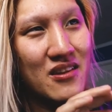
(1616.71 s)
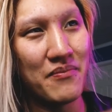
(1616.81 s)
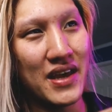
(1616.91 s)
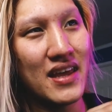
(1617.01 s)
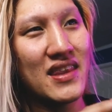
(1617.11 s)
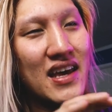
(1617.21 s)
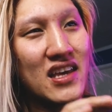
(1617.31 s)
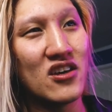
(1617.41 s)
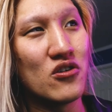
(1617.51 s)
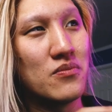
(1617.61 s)
The man
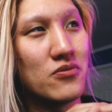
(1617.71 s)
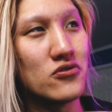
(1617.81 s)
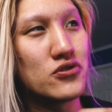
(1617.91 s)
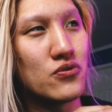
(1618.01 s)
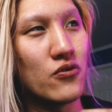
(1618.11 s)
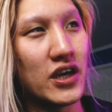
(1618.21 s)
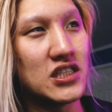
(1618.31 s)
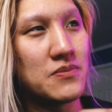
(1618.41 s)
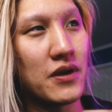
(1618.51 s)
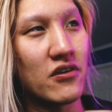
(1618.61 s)
that killed Bruce
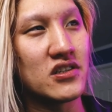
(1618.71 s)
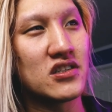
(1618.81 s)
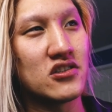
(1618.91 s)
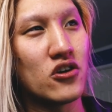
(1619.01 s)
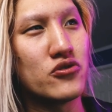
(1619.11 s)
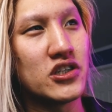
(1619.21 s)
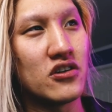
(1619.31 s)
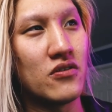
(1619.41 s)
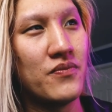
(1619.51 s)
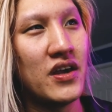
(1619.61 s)
Wayne's parents, Joe
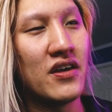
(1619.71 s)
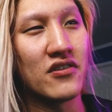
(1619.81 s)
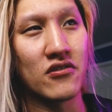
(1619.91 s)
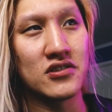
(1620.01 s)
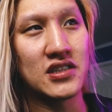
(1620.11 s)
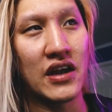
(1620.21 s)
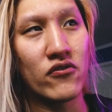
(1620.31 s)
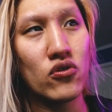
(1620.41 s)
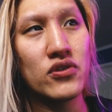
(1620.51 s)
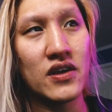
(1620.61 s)
Chill. There are
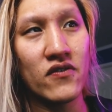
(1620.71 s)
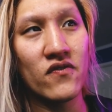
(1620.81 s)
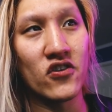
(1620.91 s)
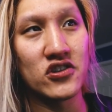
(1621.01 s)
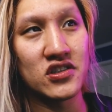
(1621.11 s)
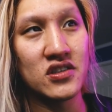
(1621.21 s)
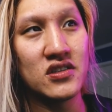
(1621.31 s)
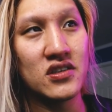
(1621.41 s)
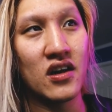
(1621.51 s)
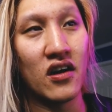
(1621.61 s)
several different
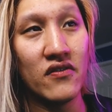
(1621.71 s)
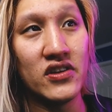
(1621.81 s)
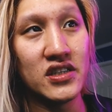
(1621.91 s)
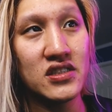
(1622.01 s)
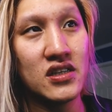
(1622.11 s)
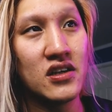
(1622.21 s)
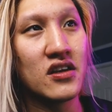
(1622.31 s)
versions of this.